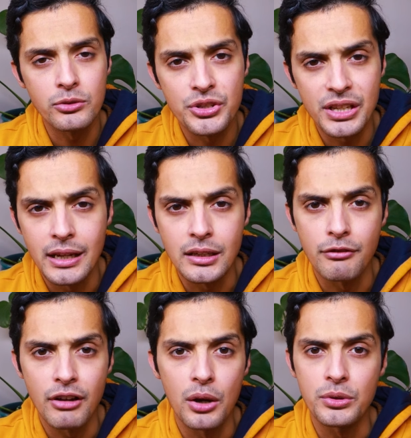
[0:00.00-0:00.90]
understanding
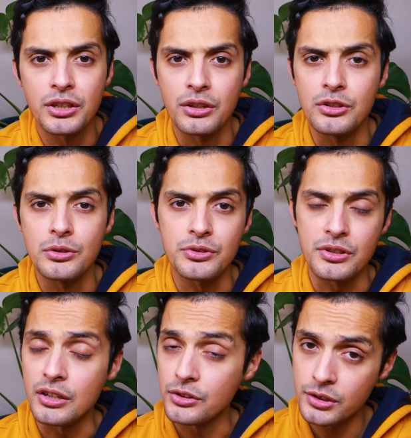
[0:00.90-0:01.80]
of how you can use
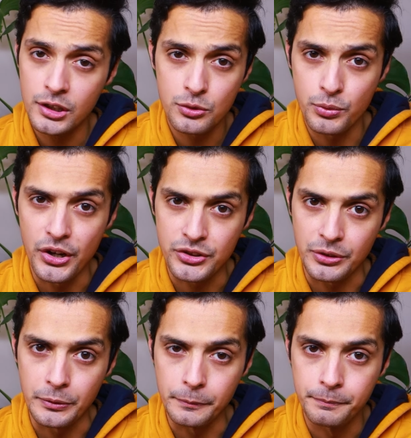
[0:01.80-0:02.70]
this
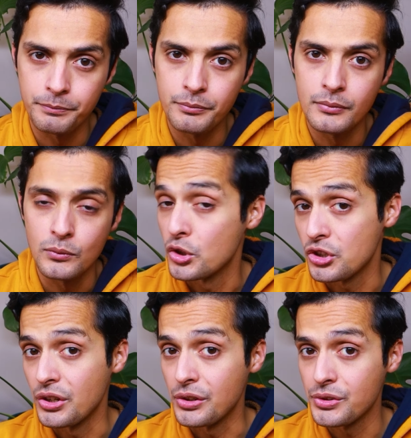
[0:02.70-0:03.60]
expression,
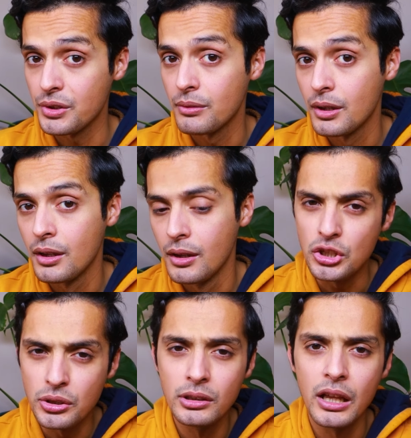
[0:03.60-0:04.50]
which is,
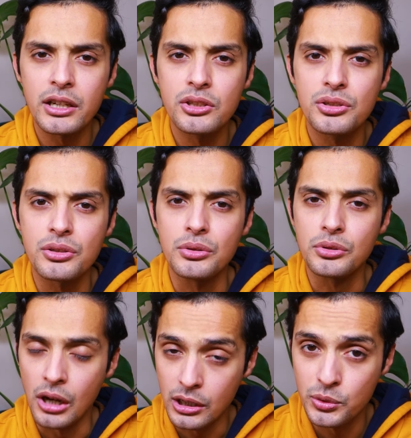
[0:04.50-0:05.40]
do you like
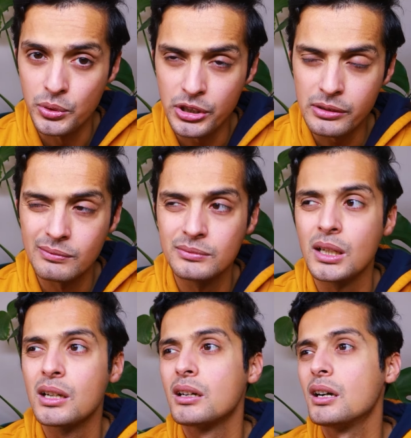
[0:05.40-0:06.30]
to talk to her?
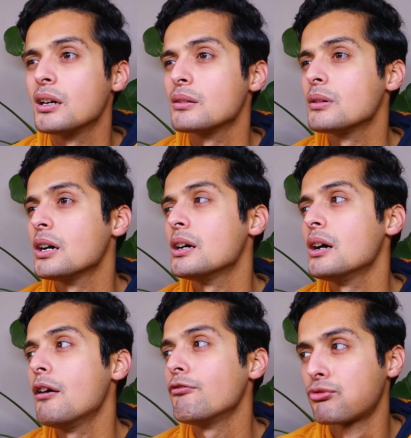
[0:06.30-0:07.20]

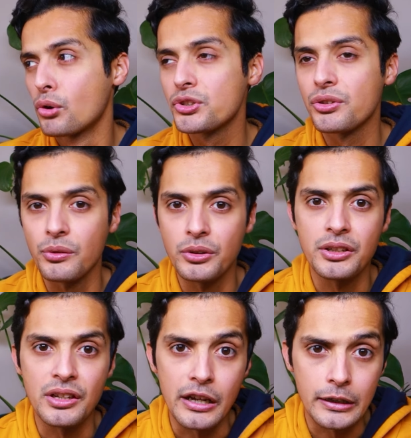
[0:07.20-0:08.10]
Oh,
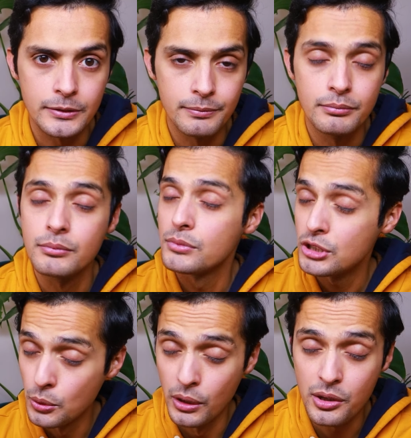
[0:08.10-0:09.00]
unfortunately not.
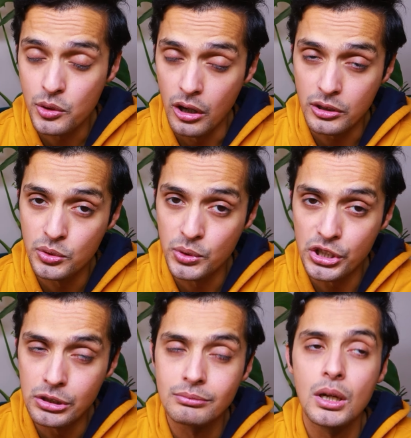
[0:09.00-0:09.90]
Do you want to talk to
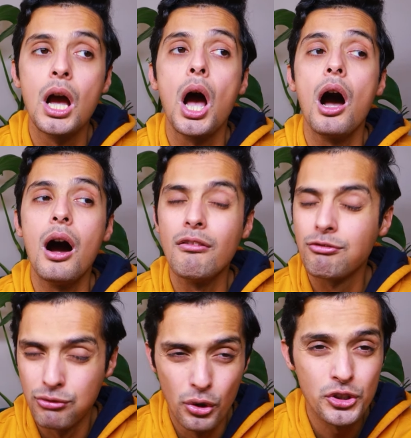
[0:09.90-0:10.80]
her?
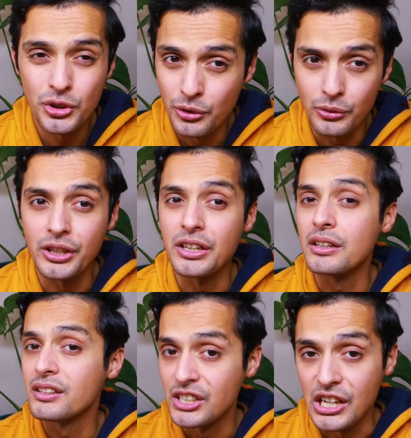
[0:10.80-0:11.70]

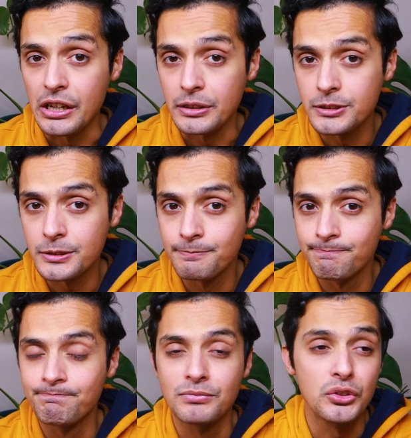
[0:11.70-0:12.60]
Unfortunately not.
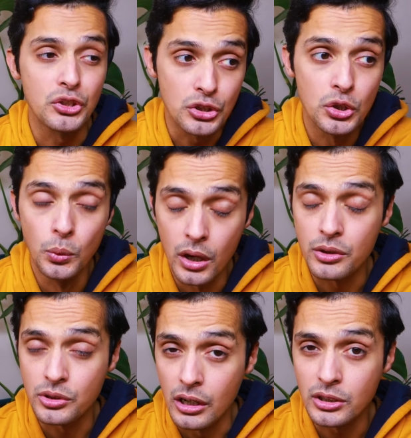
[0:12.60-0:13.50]
Do you want
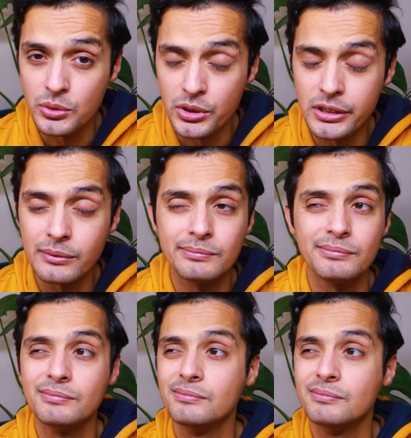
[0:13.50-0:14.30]
to talk to her?